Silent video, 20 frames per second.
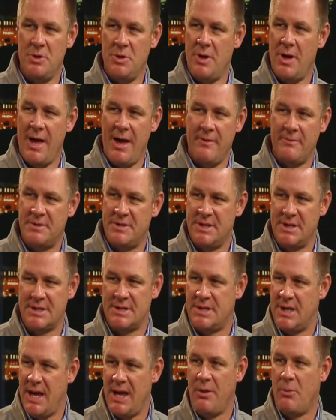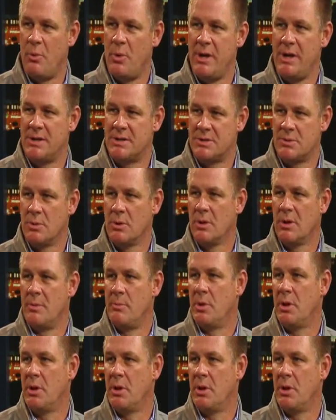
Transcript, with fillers: do you have six to eight weeks to really